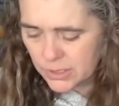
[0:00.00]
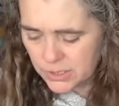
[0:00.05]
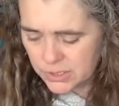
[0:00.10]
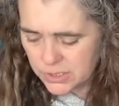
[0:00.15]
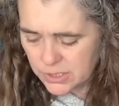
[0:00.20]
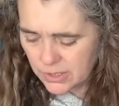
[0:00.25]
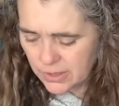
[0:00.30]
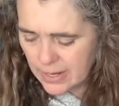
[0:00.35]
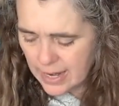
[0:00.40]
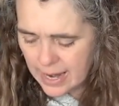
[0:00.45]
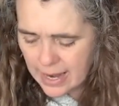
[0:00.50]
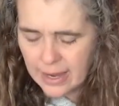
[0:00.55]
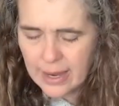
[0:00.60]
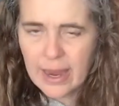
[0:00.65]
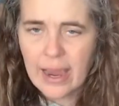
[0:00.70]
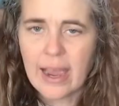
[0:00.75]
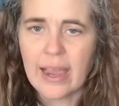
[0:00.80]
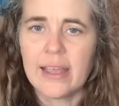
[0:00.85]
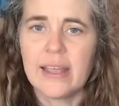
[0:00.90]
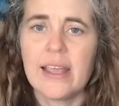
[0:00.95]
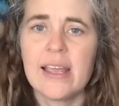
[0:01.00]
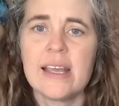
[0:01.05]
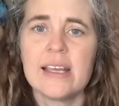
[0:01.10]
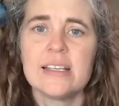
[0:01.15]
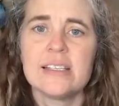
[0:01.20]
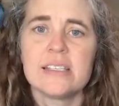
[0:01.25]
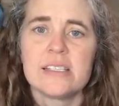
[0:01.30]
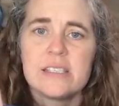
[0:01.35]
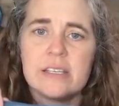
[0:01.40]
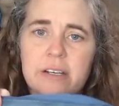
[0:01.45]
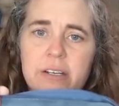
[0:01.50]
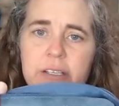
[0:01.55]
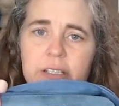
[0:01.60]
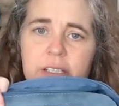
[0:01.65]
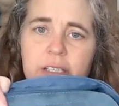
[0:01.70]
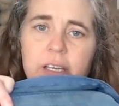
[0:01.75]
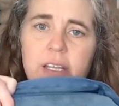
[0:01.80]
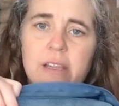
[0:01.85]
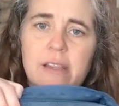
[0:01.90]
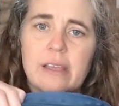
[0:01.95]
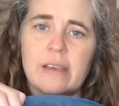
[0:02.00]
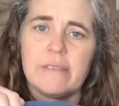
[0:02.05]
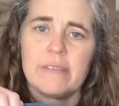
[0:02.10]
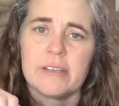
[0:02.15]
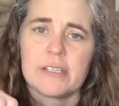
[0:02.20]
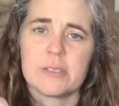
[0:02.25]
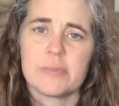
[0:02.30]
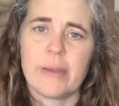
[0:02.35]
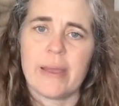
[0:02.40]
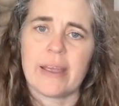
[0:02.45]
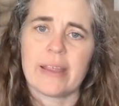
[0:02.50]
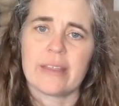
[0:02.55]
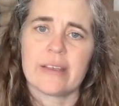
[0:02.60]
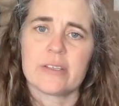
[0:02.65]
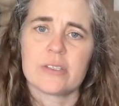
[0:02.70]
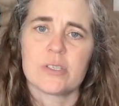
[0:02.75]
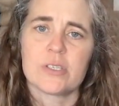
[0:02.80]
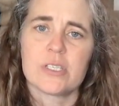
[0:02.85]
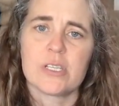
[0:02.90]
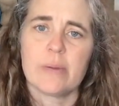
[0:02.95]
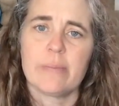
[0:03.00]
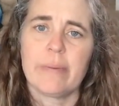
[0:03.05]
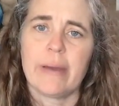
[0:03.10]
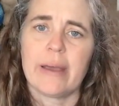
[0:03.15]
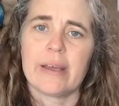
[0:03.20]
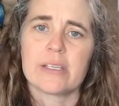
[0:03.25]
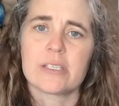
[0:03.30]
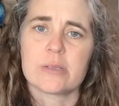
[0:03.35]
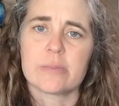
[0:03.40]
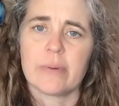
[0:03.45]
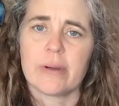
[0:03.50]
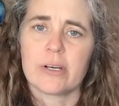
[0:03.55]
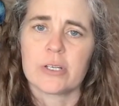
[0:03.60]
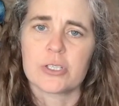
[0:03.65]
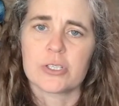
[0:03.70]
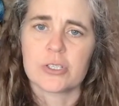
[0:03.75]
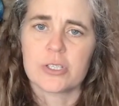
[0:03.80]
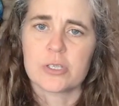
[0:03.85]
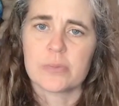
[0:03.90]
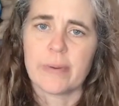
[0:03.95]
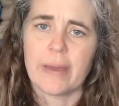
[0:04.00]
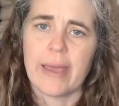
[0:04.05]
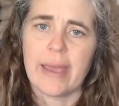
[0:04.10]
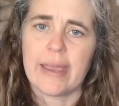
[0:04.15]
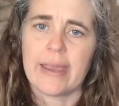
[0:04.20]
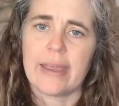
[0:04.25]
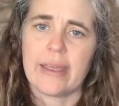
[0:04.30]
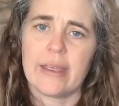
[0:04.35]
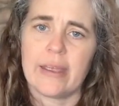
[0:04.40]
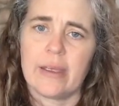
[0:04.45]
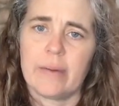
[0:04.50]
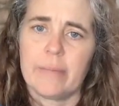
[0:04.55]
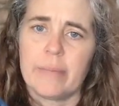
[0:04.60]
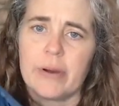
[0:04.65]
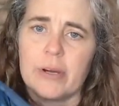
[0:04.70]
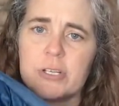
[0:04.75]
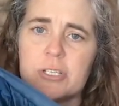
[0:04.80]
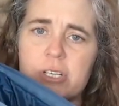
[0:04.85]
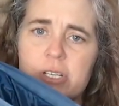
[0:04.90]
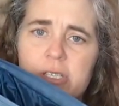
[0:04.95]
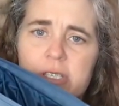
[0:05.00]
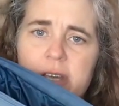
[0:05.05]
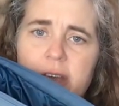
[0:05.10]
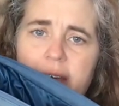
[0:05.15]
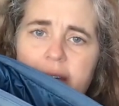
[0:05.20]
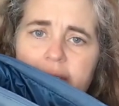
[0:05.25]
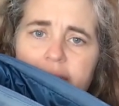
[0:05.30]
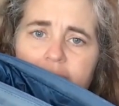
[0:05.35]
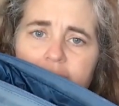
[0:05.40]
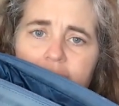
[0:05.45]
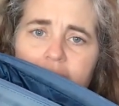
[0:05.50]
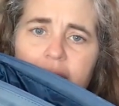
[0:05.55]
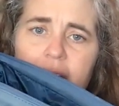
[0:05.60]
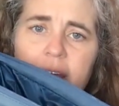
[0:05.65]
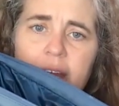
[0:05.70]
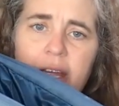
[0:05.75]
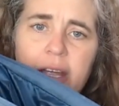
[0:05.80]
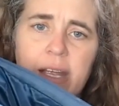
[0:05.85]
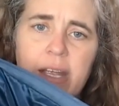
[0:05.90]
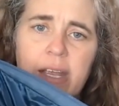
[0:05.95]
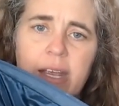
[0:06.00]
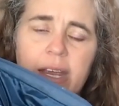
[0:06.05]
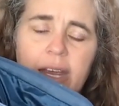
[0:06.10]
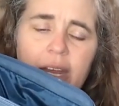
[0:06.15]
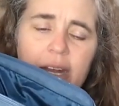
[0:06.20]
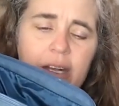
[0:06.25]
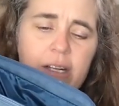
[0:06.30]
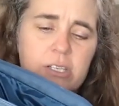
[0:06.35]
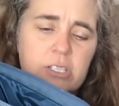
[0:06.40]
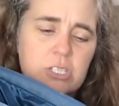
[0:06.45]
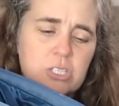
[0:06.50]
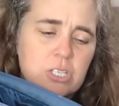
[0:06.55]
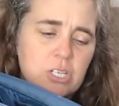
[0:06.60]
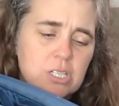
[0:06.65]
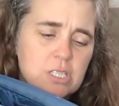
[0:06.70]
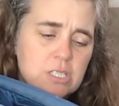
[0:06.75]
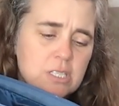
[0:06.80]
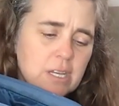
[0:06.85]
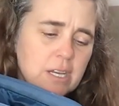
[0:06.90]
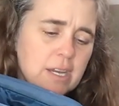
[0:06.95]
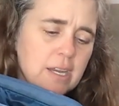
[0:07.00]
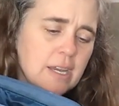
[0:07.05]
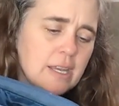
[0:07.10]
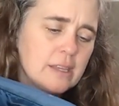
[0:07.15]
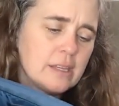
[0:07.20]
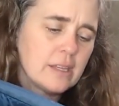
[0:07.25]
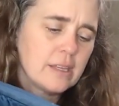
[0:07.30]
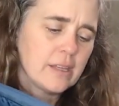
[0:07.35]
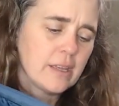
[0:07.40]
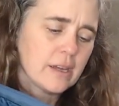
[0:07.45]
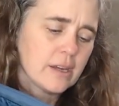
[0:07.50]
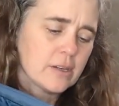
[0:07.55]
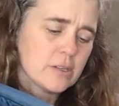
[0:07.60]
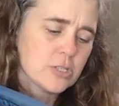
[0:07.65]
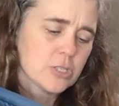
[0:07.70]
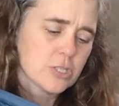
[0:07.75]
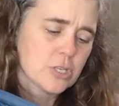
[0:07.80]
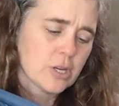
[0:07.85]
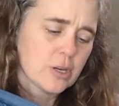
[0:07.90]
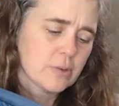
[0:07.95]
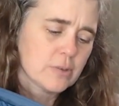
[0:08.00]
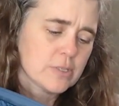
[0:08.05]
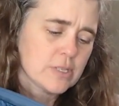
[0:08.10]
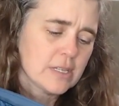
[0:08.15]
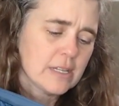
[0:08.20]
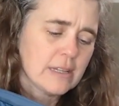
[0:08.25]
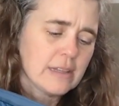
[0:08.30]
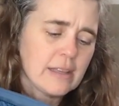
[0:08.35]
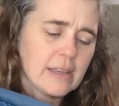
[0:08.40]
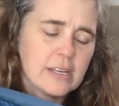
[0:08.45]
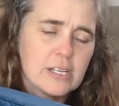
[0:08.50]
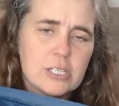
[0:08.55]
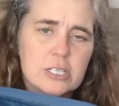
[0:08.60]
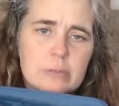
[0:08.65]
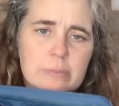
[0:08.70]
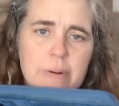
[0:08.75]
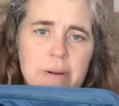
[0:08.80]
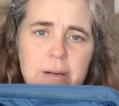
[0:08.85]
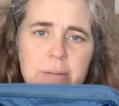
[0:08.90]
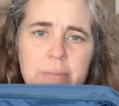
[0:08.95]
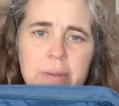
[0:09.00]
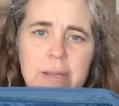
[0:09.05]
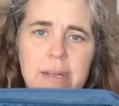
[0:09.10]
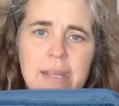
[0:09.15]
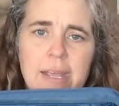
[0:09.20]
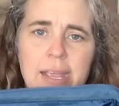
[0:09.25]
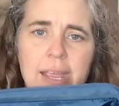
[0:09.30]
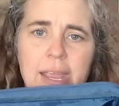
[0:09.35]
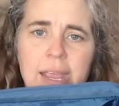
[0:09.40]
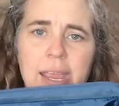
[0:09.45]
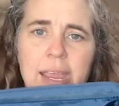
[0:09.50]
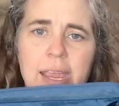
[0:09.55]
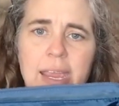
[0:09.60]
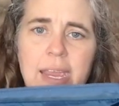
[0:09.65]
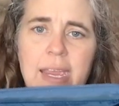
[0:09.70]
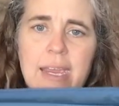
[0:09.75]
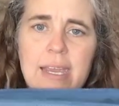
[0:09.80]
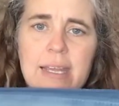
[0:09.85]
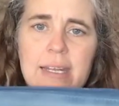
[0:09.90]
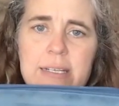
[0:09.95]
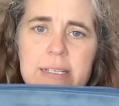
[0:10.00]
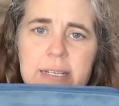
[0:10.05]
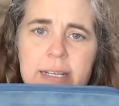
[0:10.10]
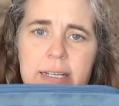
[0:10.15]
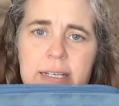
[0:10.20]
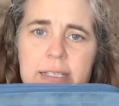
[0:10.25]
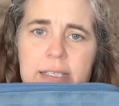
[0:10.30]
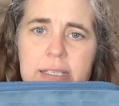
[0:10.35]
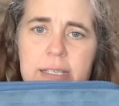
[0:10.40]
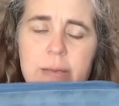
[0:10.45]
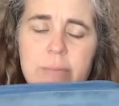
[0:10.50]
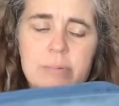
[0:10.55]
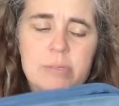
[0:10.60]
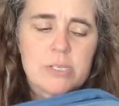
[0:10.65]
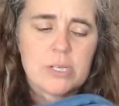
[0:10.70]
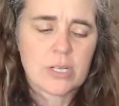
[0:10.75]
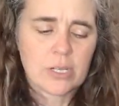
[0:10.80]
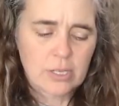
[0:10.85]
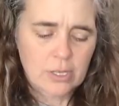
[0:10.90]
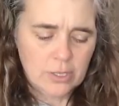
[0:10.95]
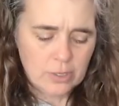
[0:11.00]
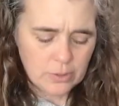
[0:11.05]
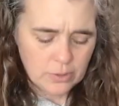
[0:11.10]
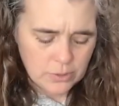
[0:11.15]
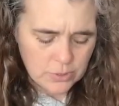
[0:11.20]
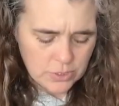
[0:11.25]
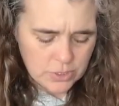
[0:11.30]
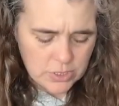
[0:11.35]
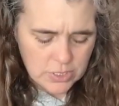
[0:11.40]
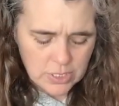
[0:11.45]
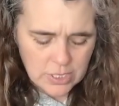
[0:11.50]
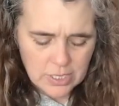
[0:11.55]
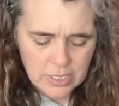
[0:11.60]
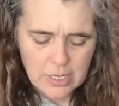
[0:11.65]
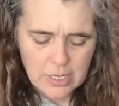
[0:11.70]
So yeah, I seriously love this bag. This was the best Marshalls bag purchase ever. It is just like in the luggage, it was in the luggage department, and it zips closed,